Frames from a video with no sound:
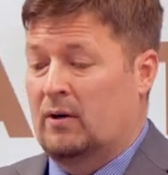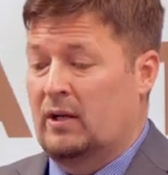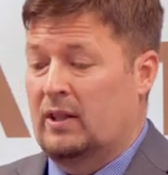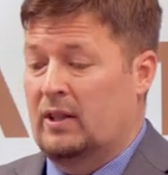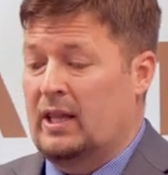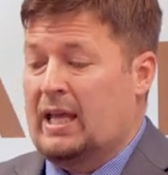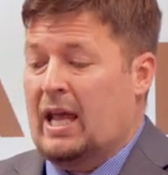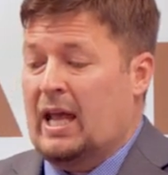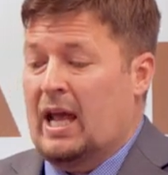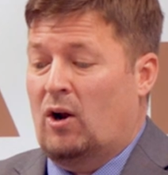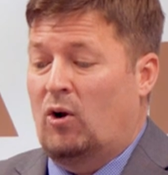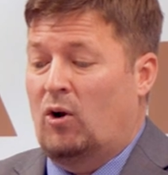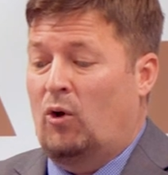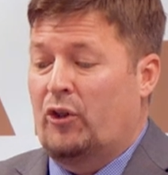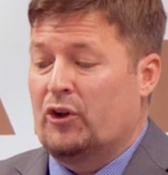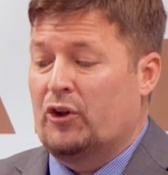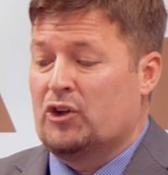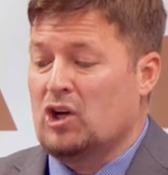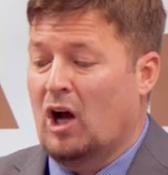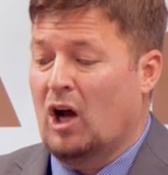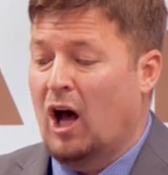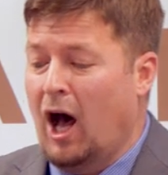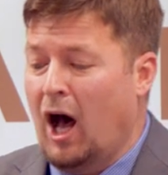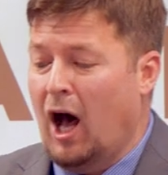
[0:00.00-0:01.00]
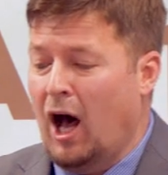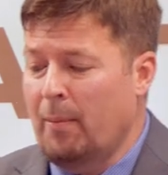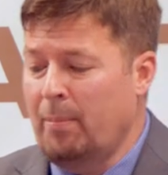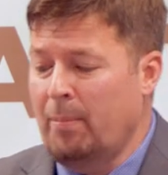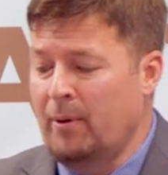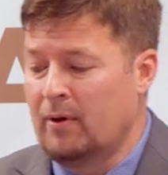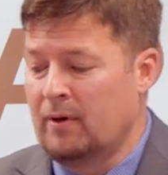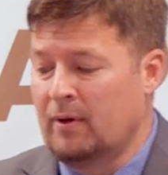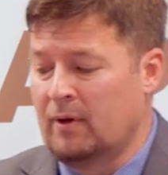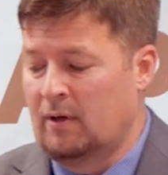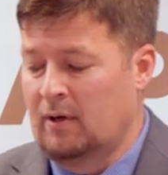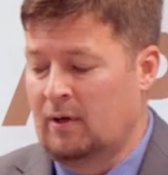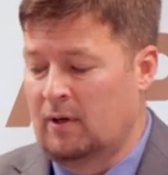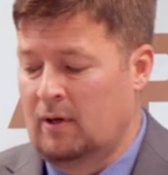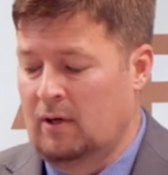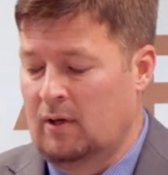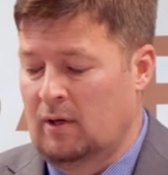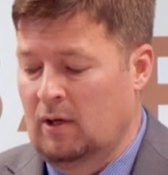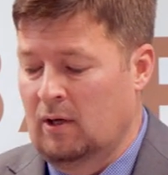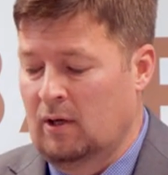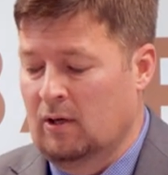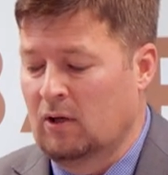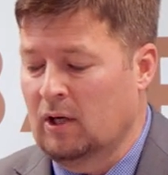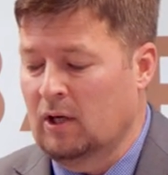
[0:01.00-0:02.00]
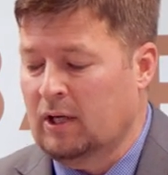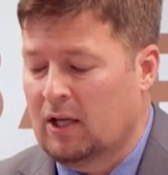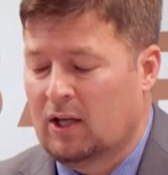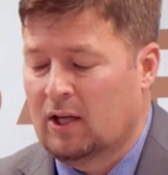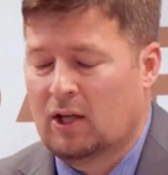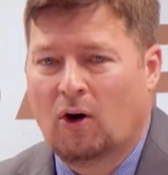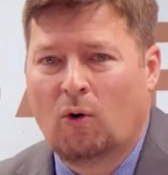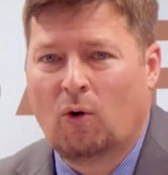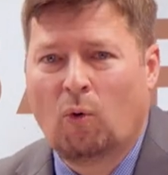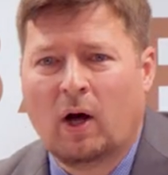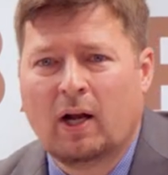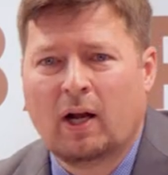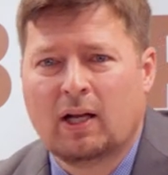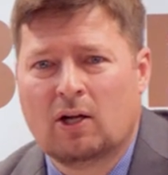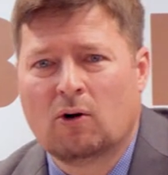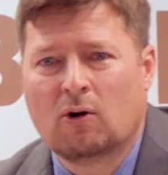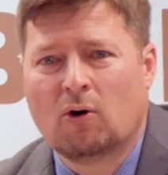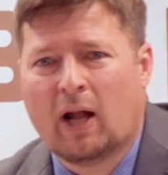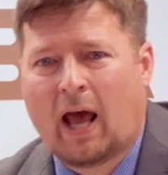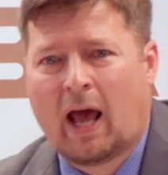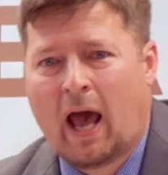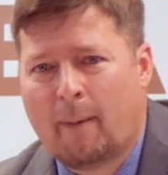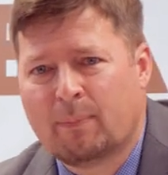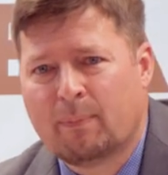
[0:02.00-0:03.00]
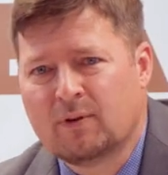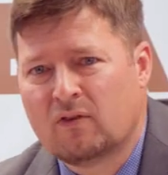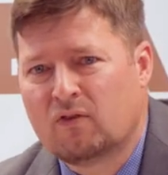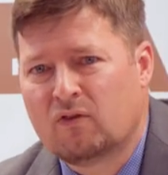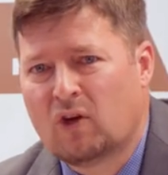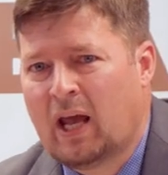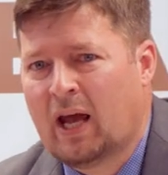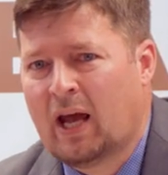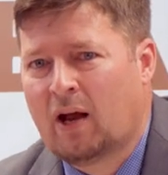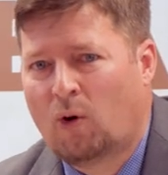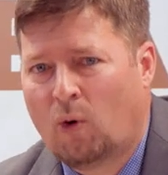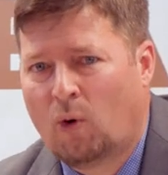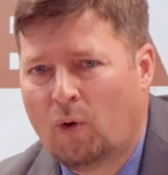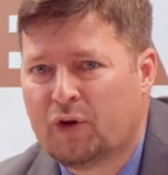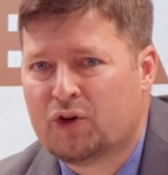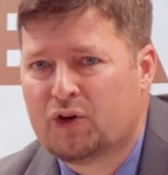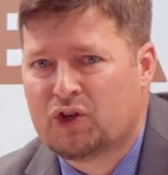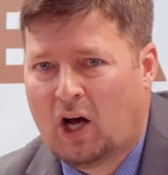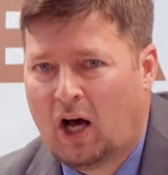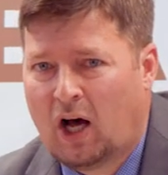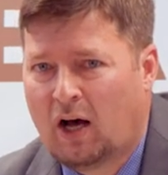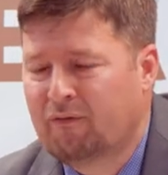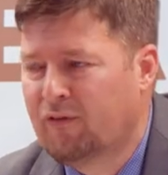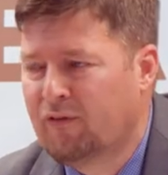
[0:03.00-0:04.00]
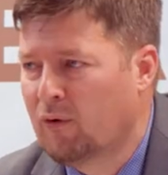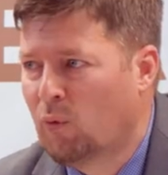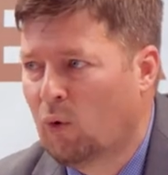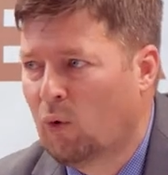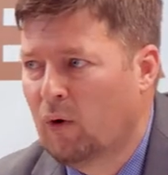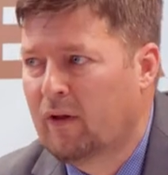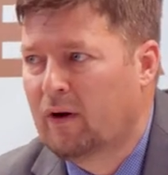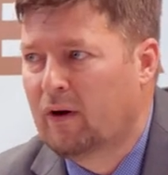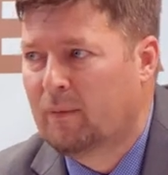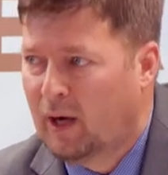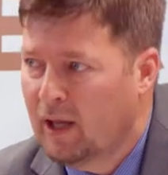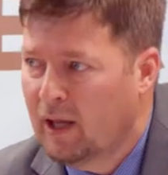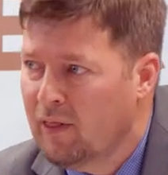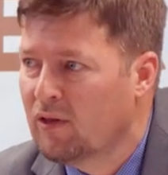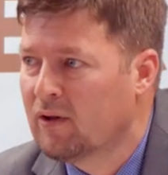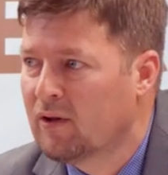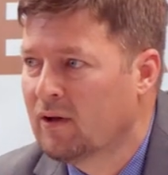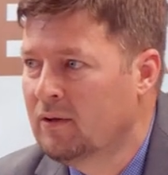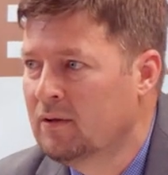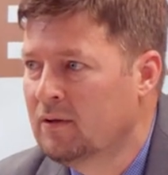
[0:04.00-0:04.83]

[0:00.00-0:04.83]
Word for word: They can't hold a job. Look, you know what? You know what happens if you can't hold a job for more than a month?